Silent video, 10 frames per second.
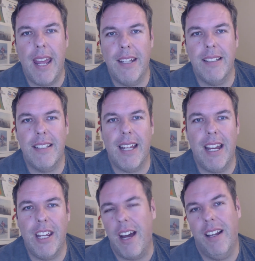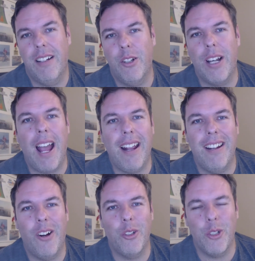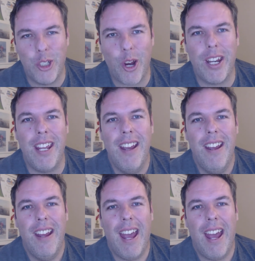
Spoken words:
and yeah, good luck on your journey,